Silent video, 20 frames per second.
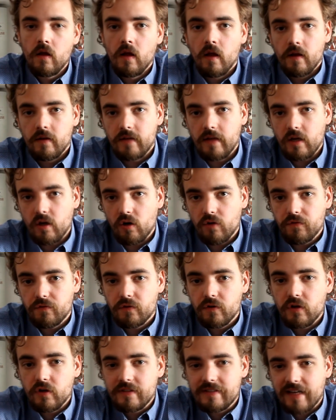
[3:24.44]
They
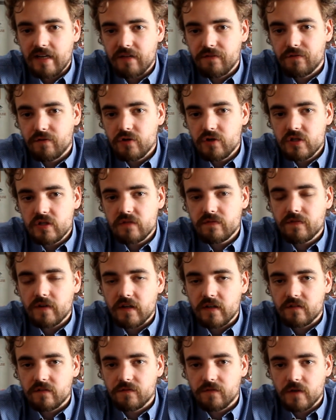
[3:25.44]
offer
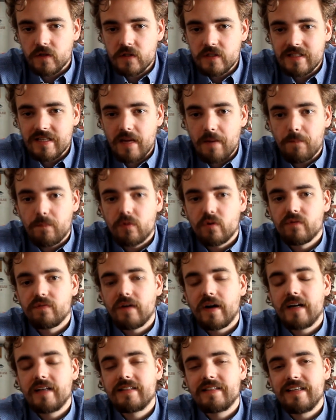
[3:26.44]
diversified funds and
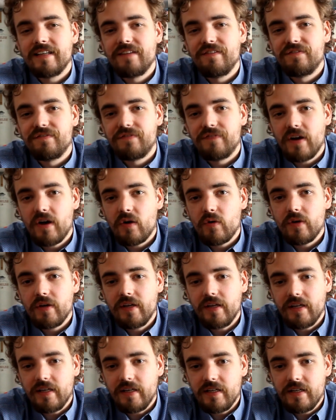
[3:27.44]
provide a
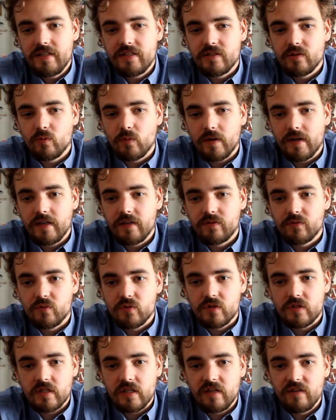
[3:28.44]
very easy way to
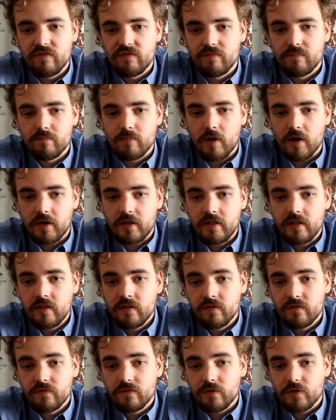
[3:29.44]
save money
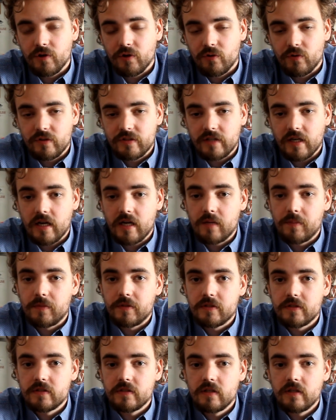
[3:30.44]
for your retirement.